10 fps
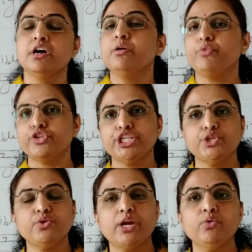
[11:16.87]

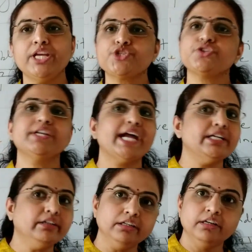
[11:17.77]
positive regulation and
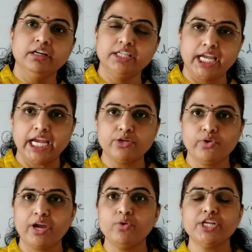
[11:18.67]
the negative
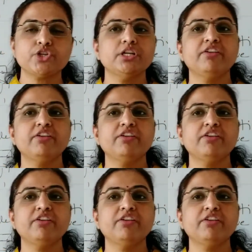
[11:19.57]
regulation.